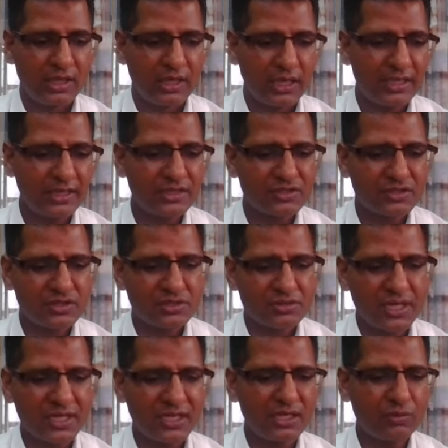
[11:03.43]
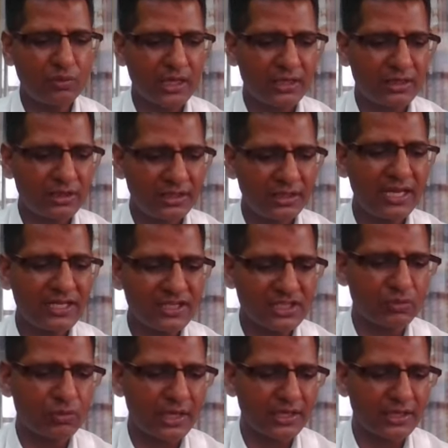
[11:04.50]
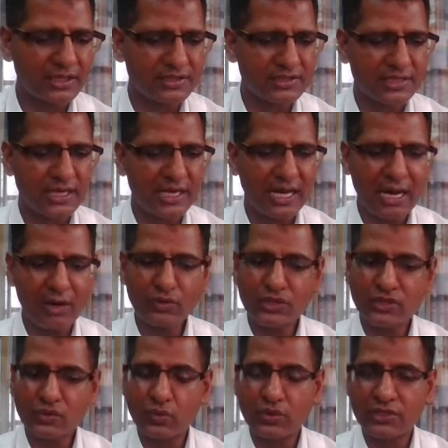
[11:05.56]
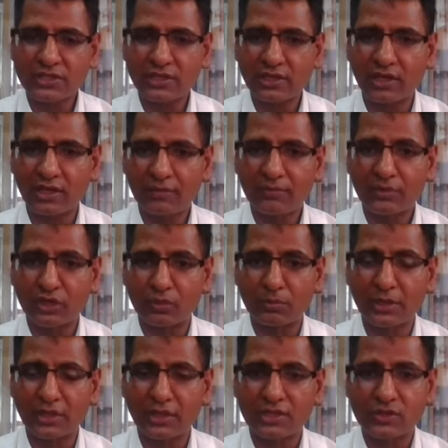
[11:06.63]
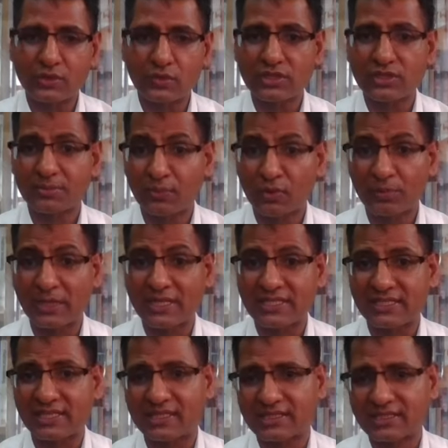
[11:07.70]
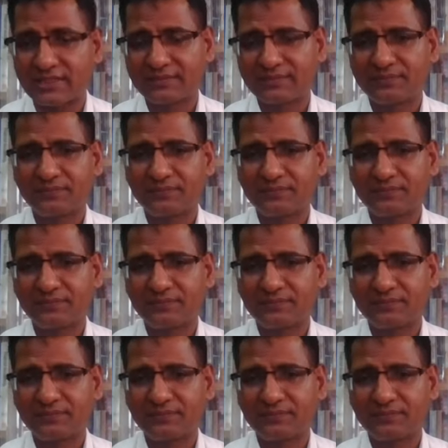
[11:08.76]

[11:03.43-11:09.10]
And the second one, next one is outsourcing of human resource professionals.